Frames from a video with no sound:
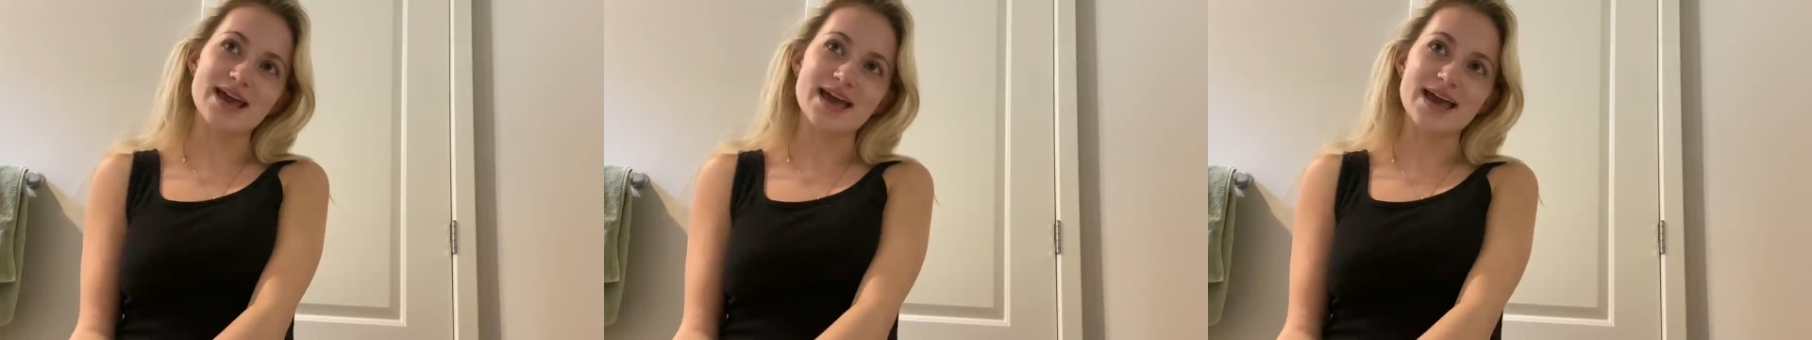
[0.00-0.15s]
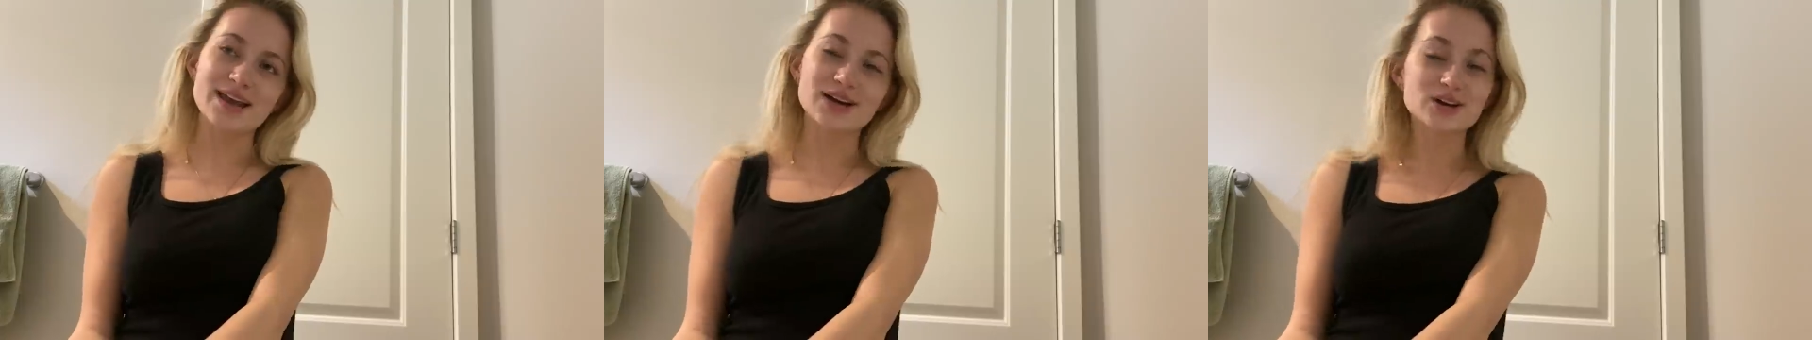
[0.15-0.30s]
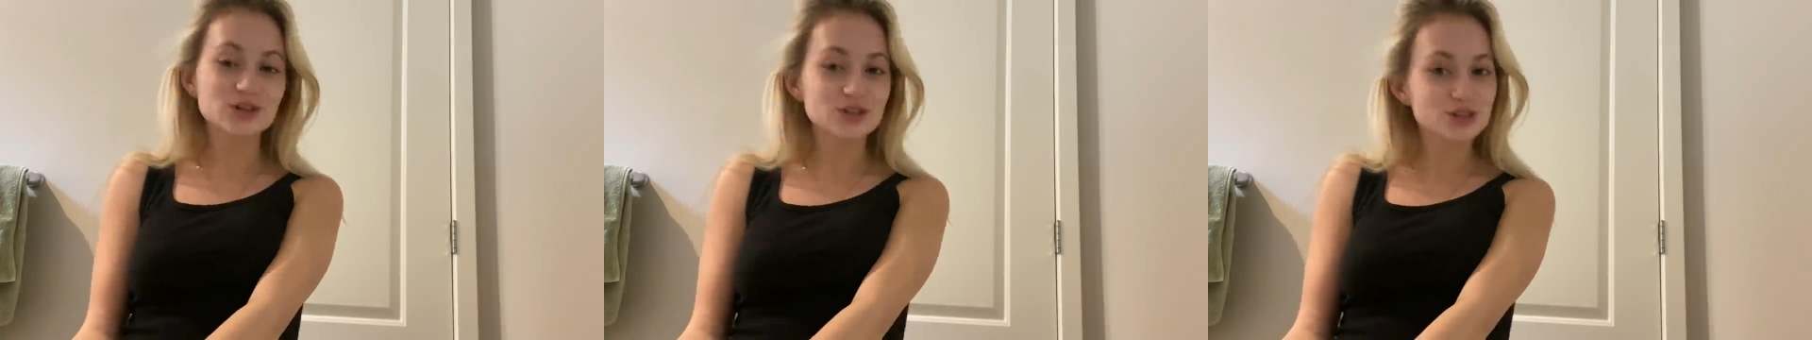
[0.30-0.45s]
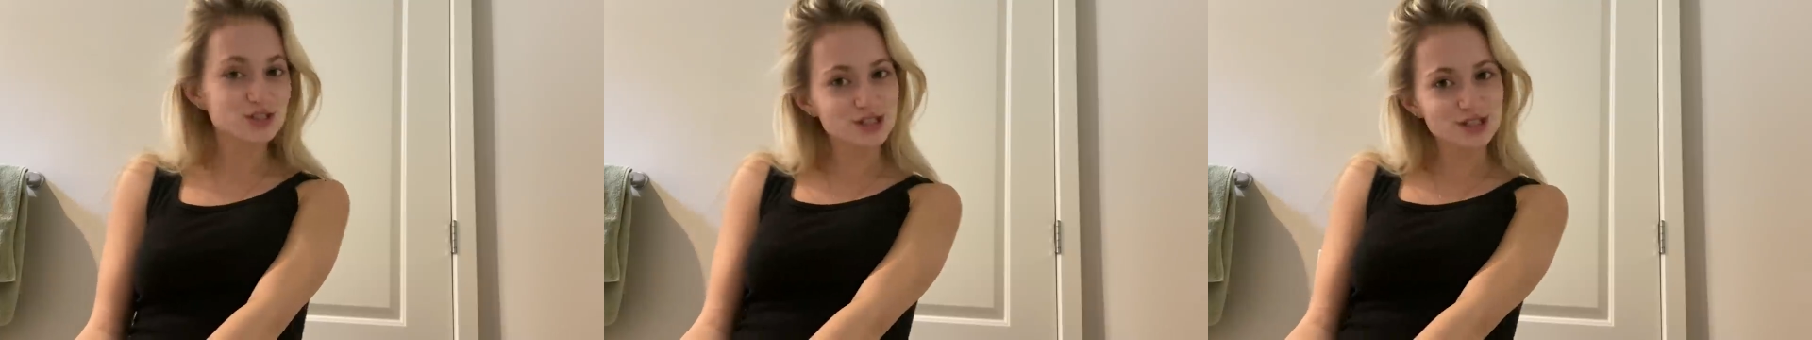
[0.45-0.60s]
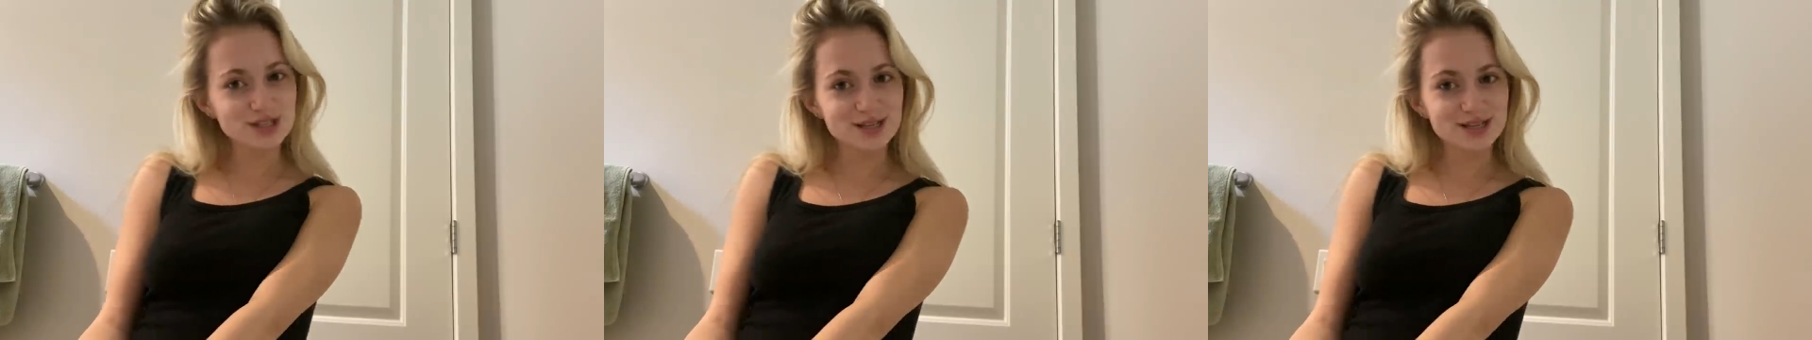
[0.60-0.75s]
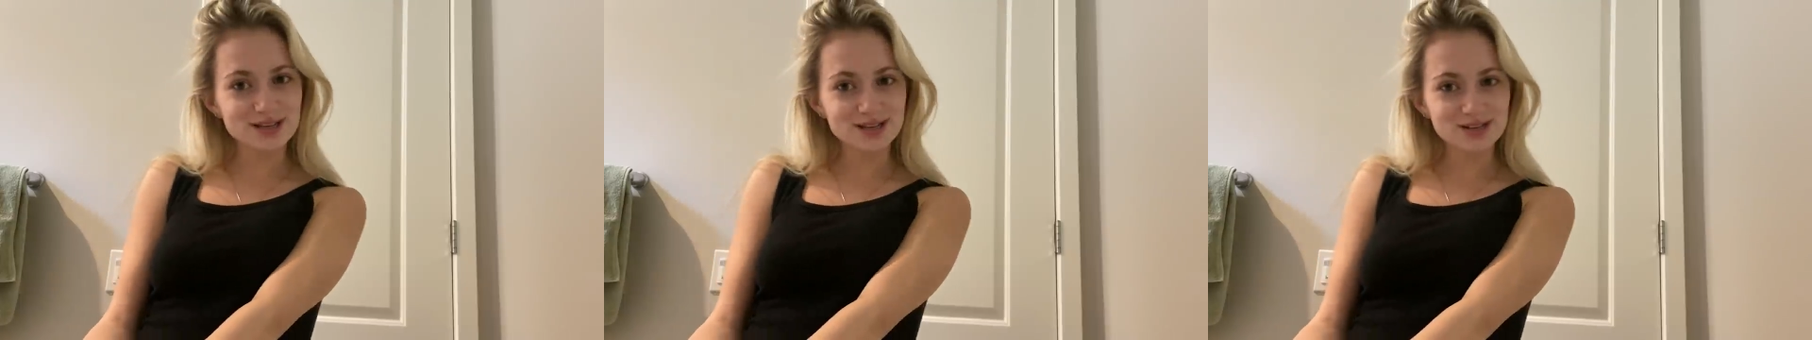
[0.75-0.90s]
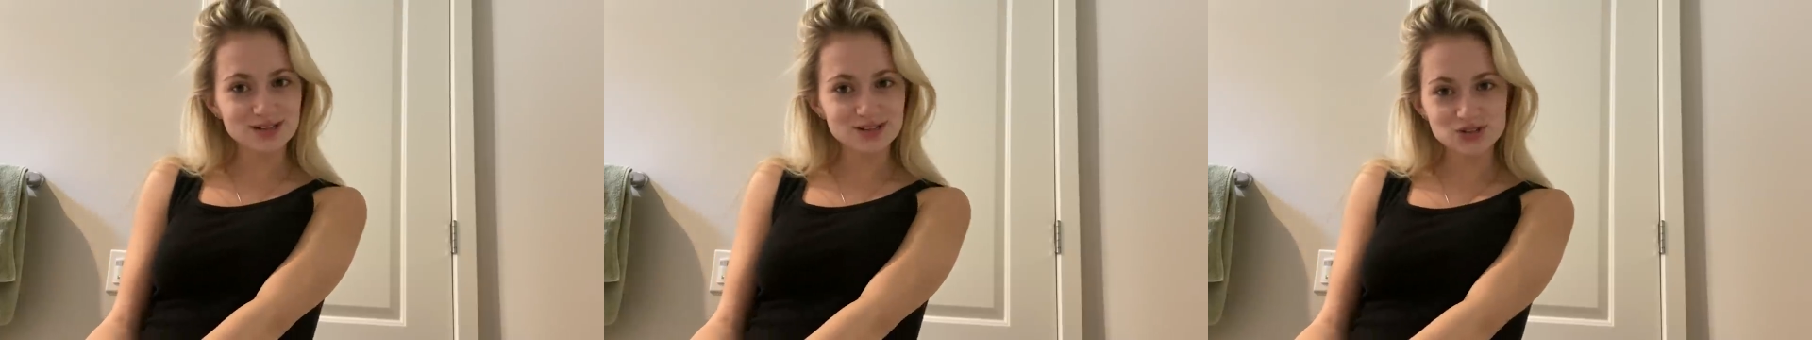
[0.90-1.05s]

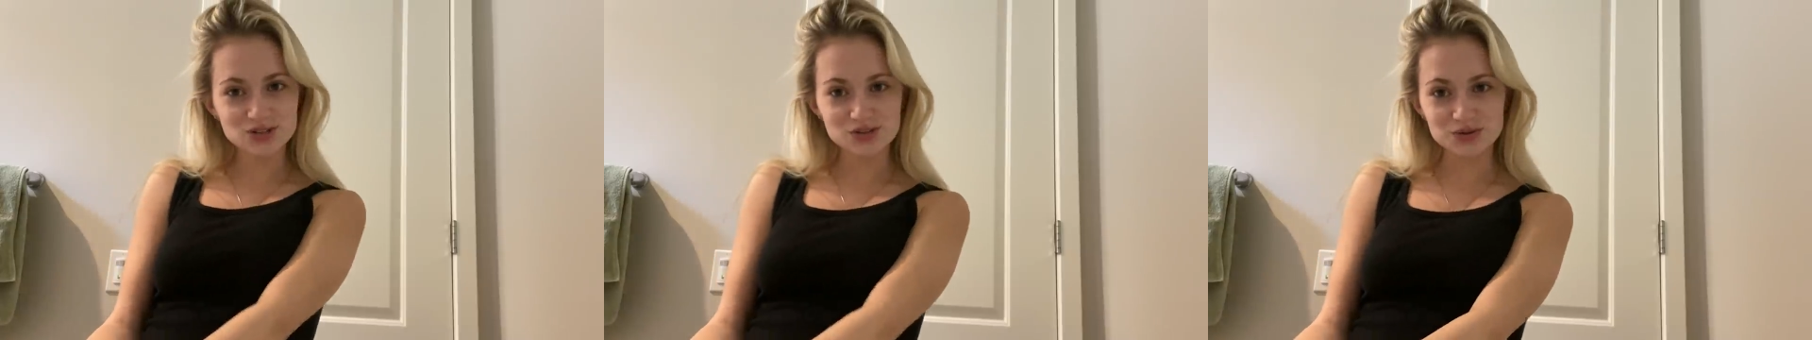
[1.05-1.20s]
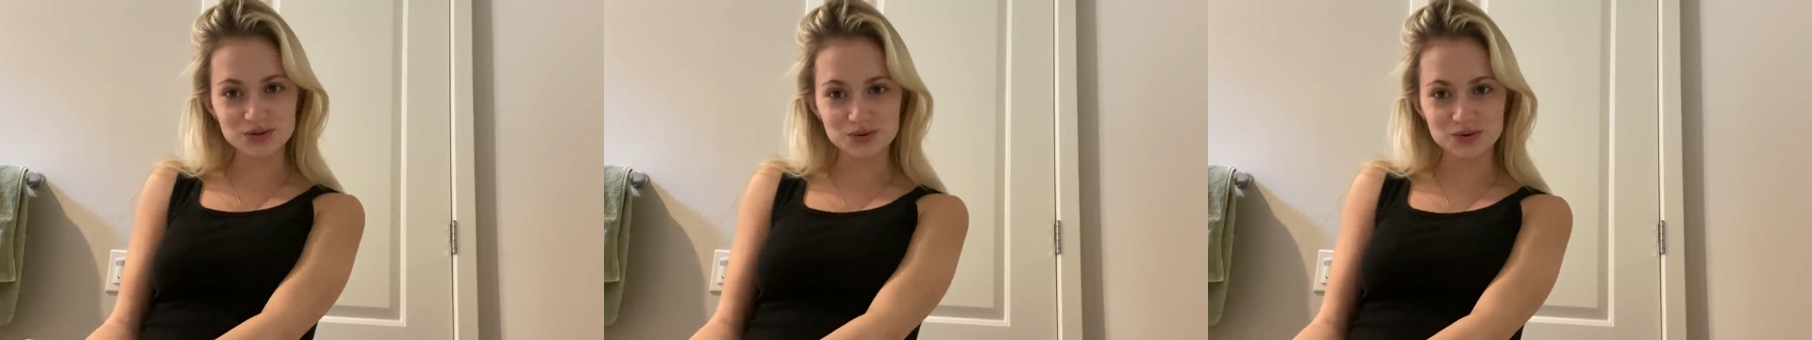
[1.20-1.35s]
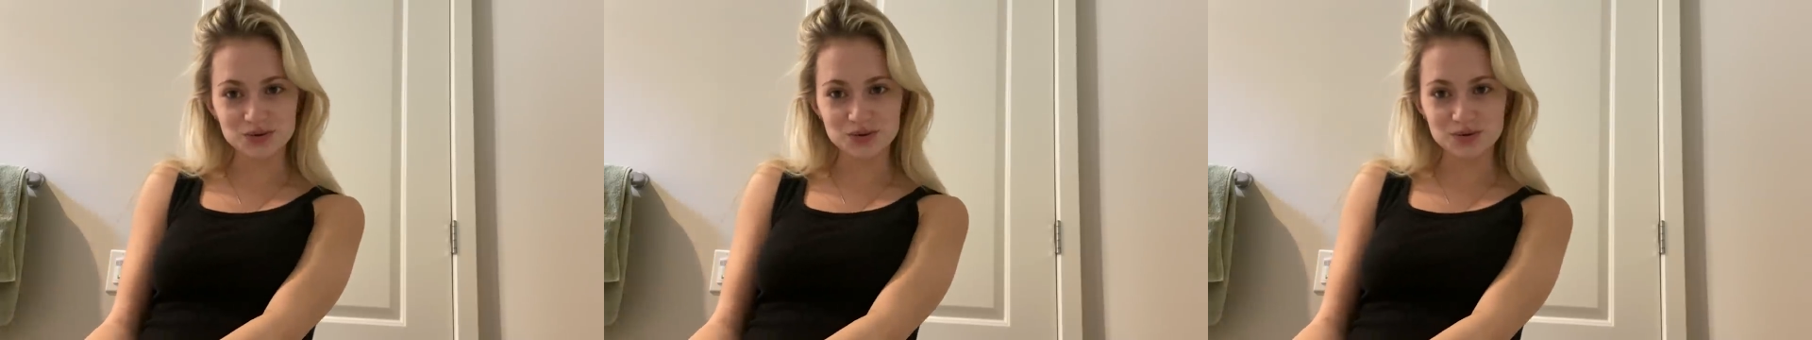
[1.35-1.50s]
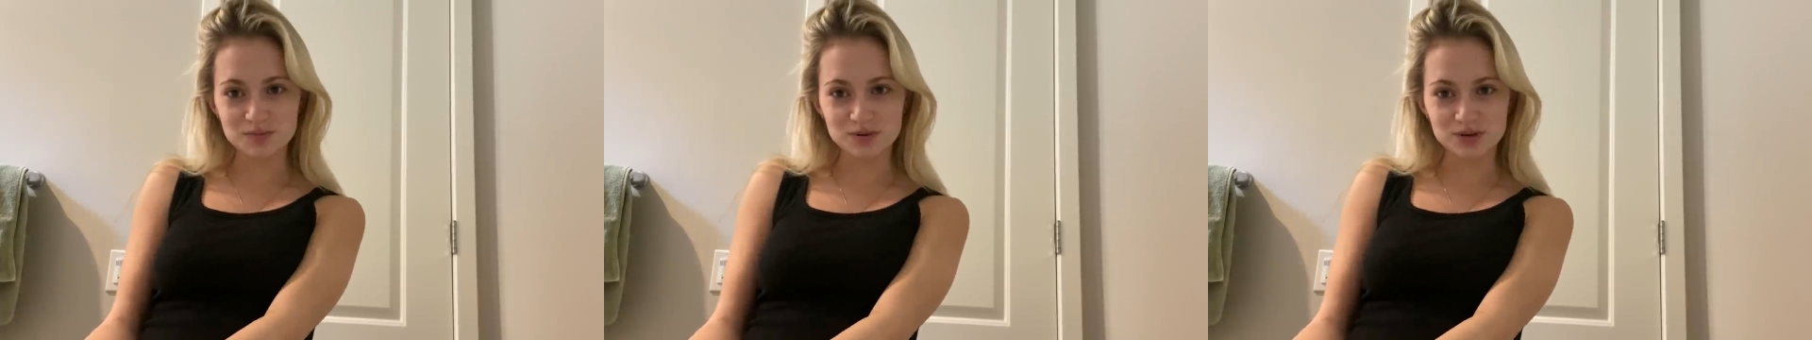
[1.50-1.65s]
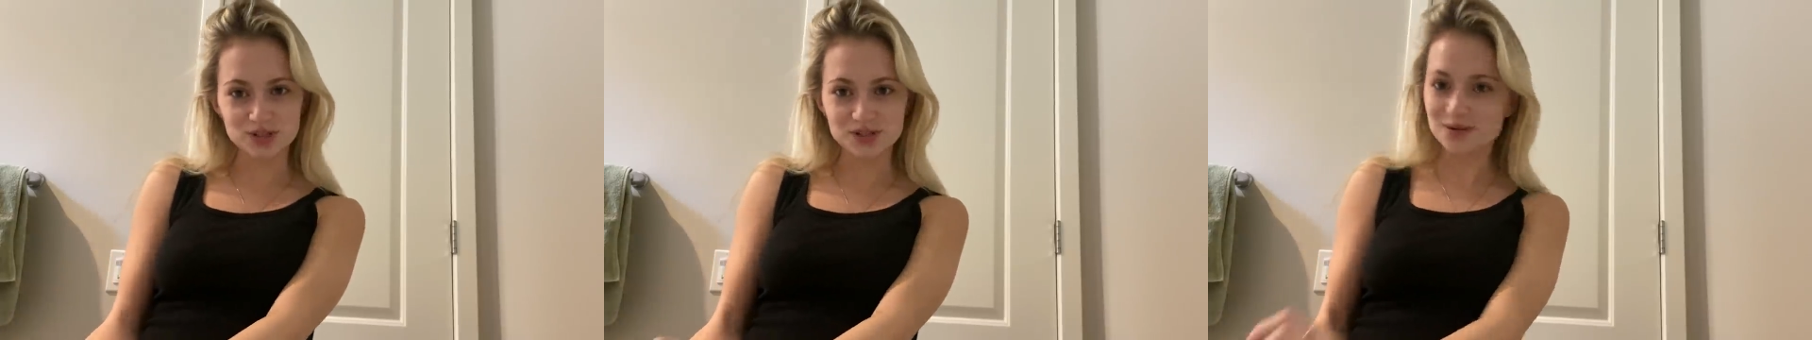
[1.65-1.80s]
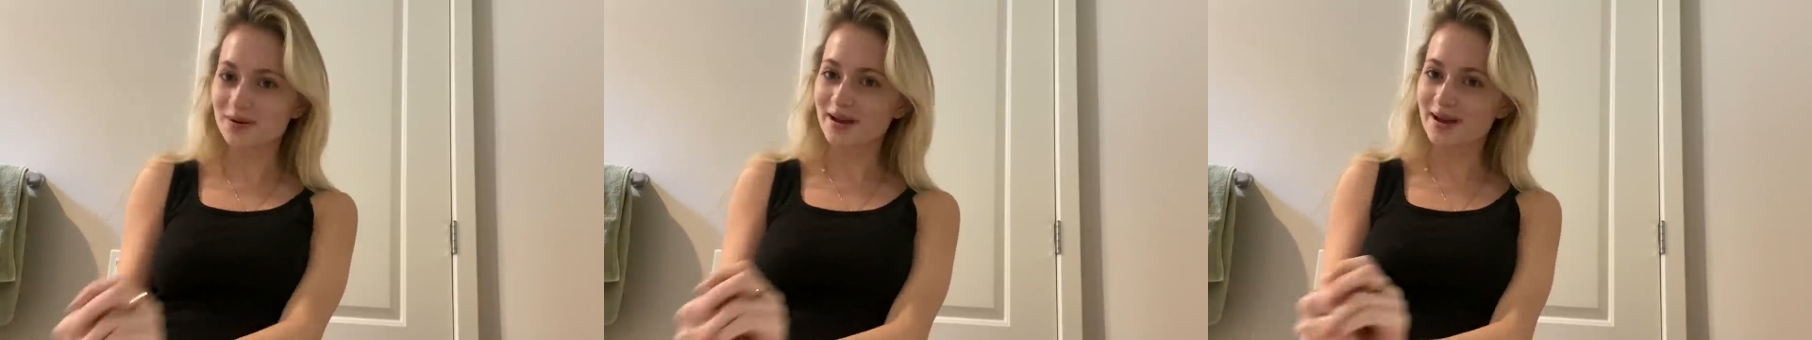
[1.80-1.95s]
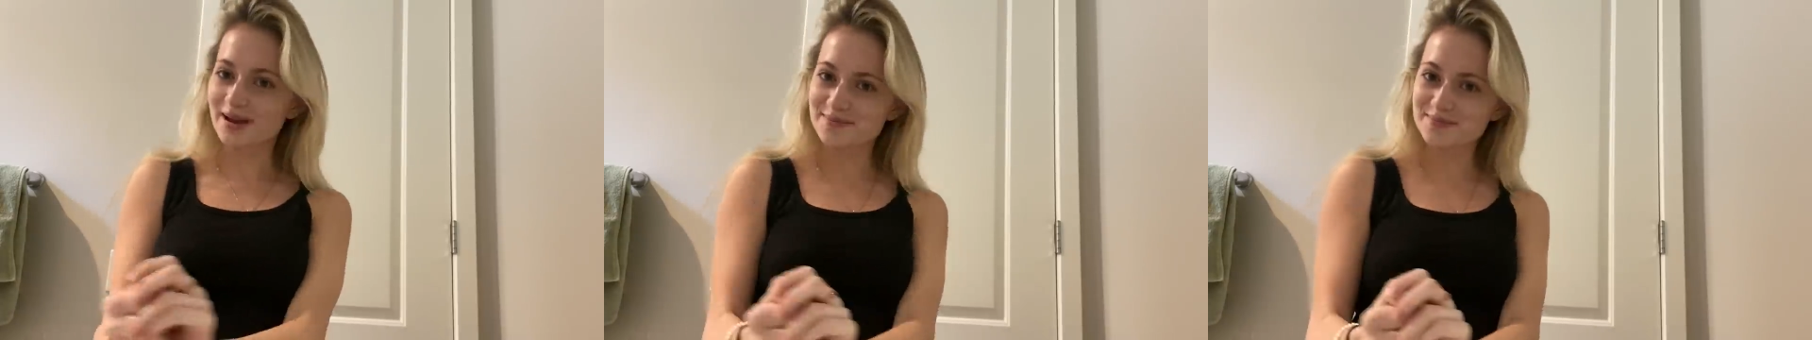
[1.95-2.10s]
energy to push
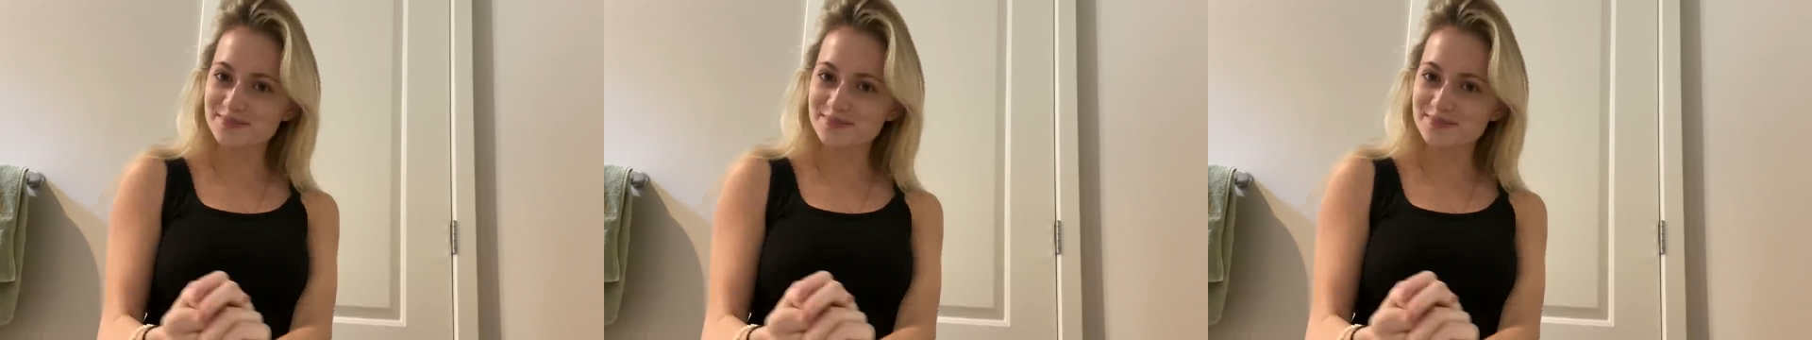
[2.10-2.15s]
away.